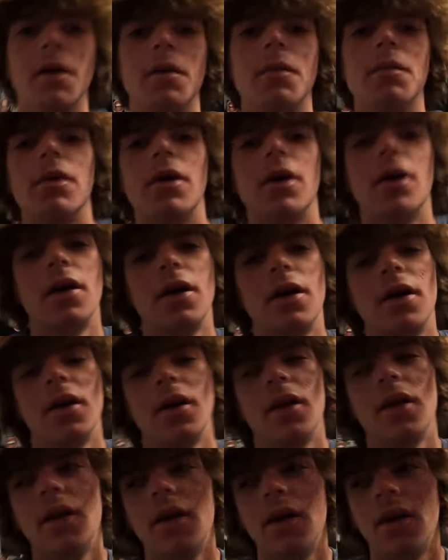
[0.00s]

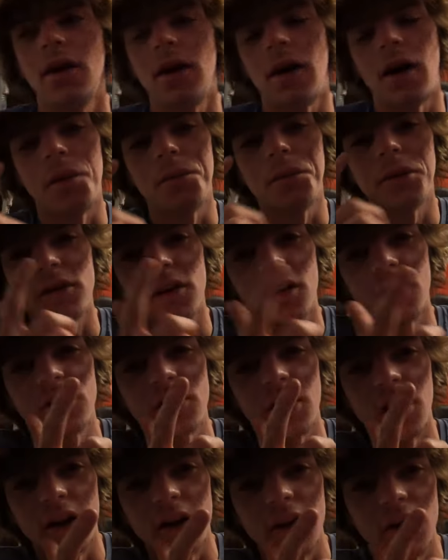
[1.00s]
But I'm gonna start
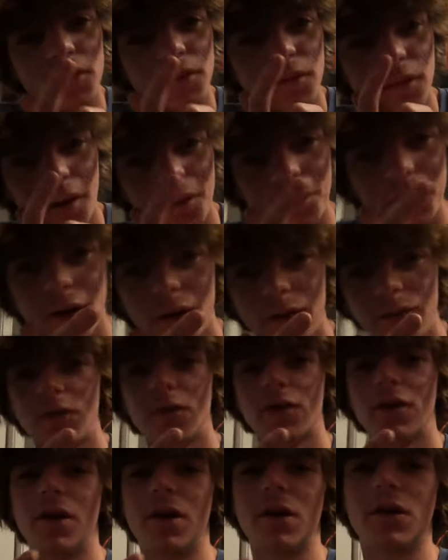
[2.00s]
trying to upload
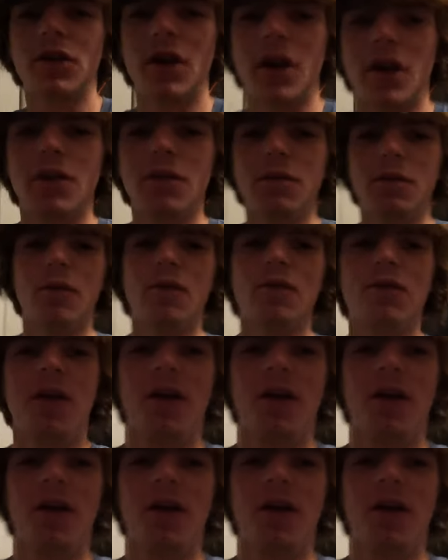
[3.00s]
more, try to do more